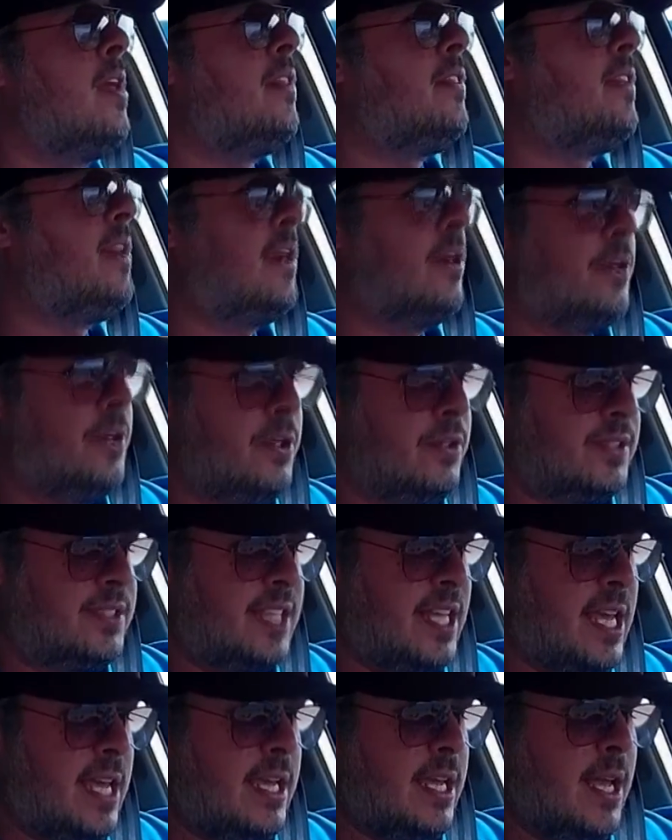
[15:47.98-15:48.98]
They're
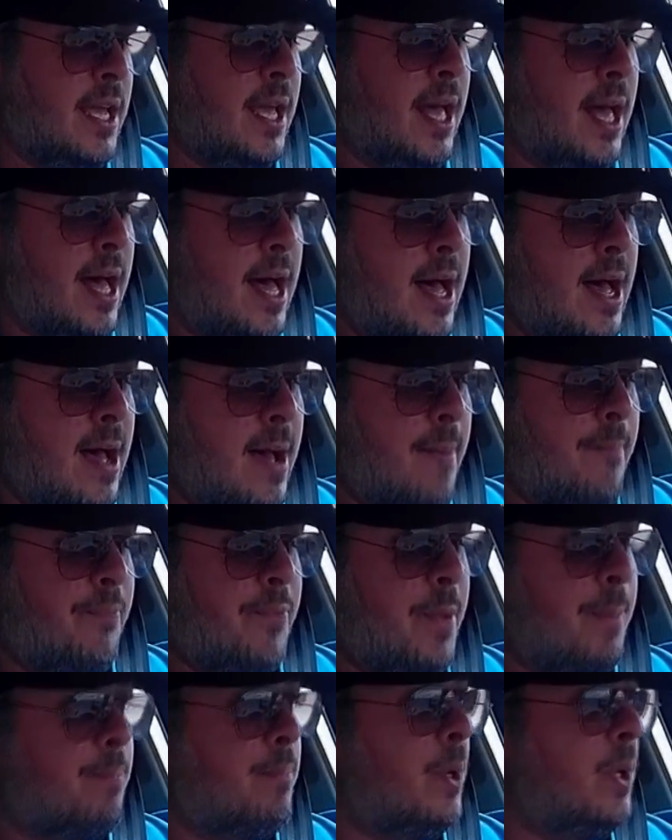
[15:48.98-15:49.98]
using
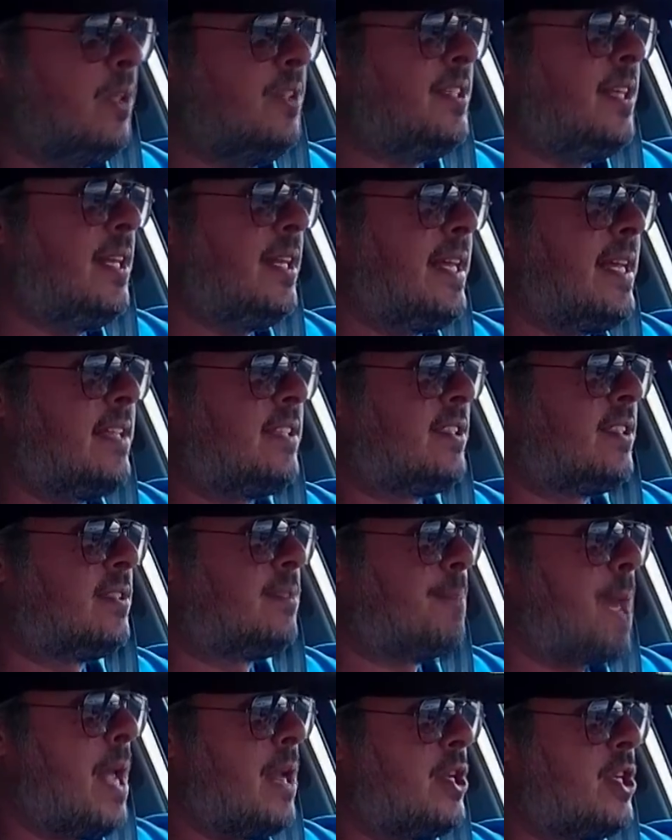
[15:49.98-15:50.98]
multi-link
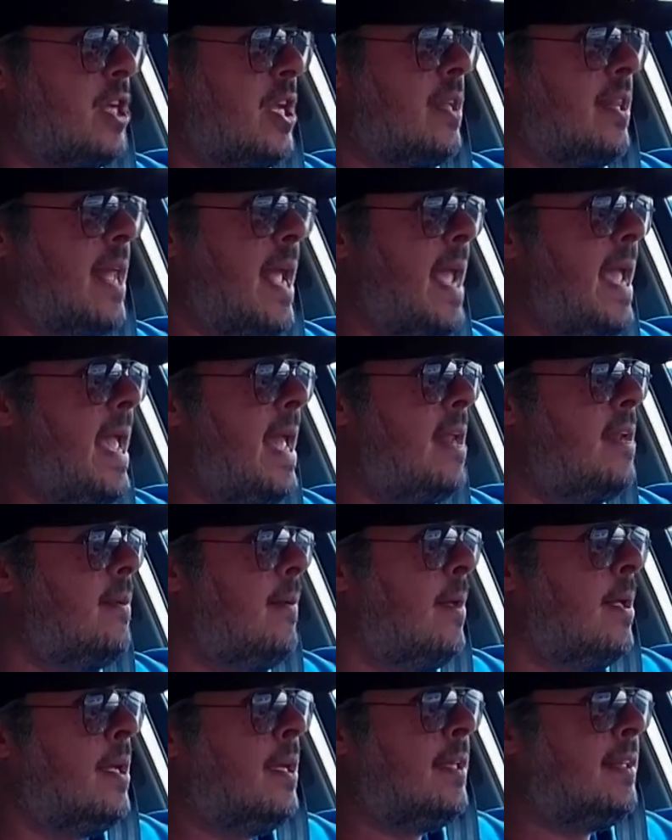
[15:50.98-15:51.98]
suspension, and
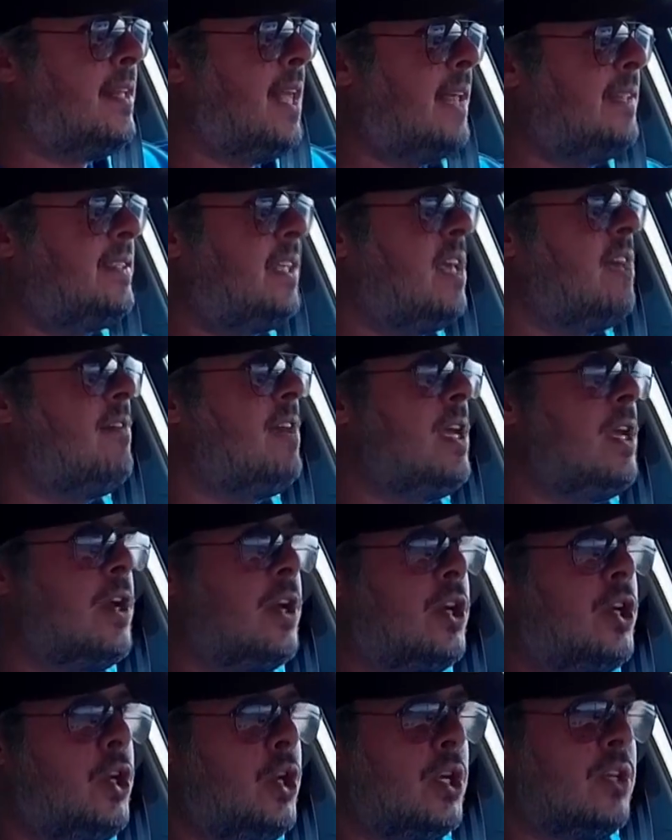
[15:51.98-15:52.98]
that's giving a
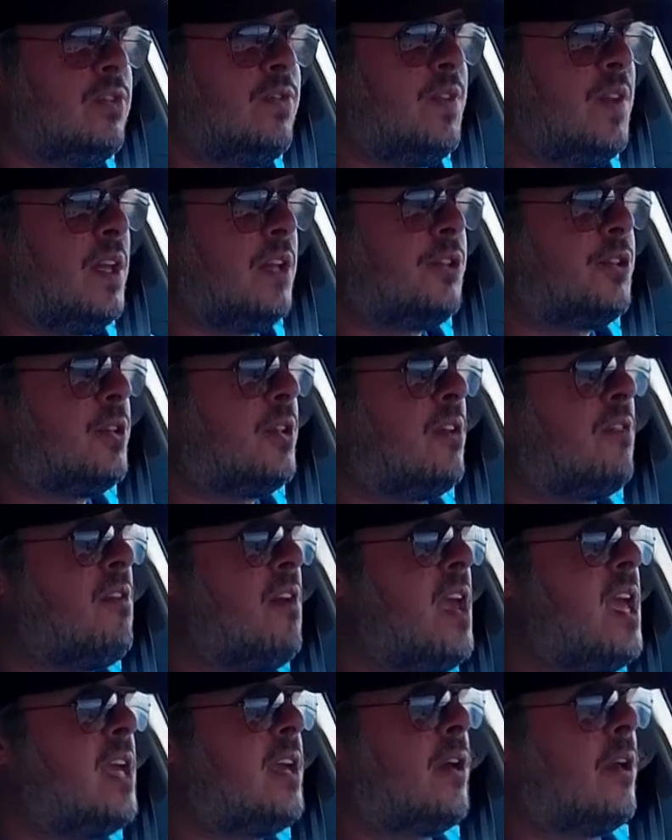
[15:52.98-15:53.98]
good feel to the
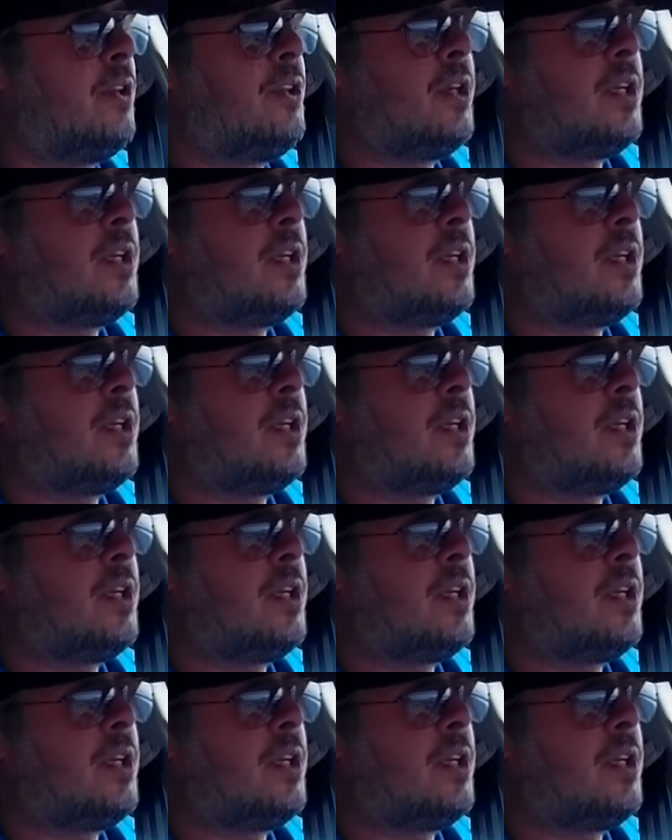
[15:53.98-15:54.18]
vehicle.